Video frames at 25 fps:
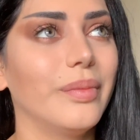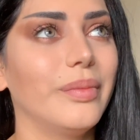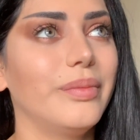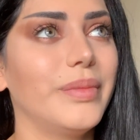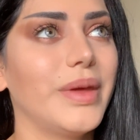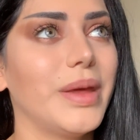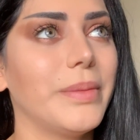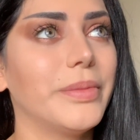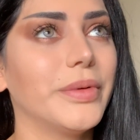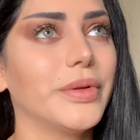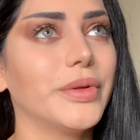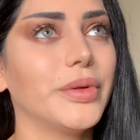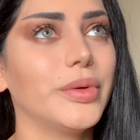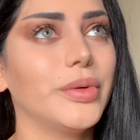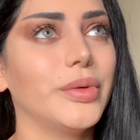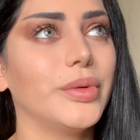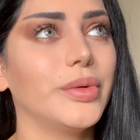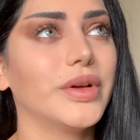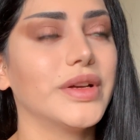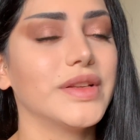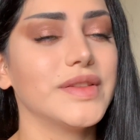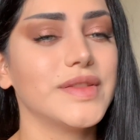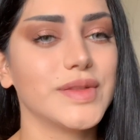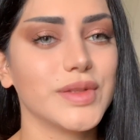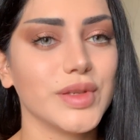people who
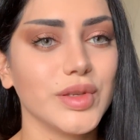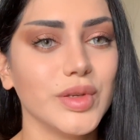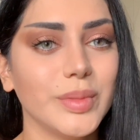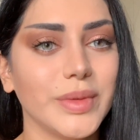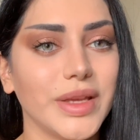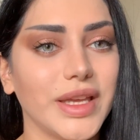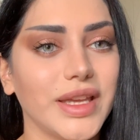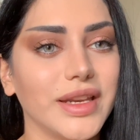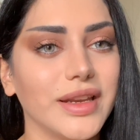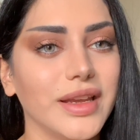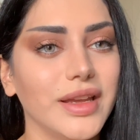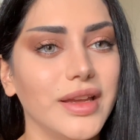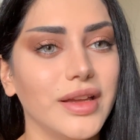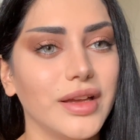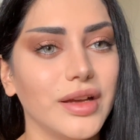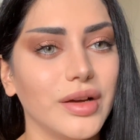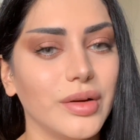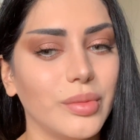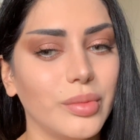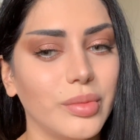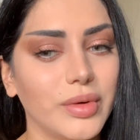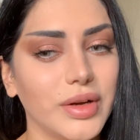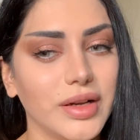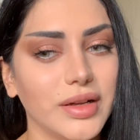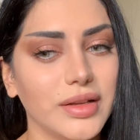consume it
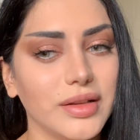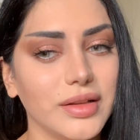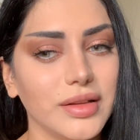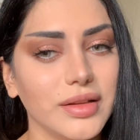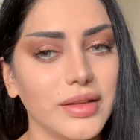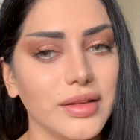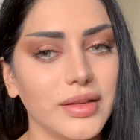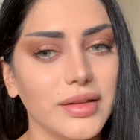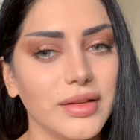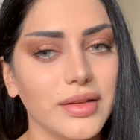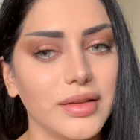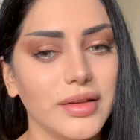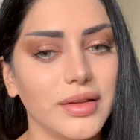will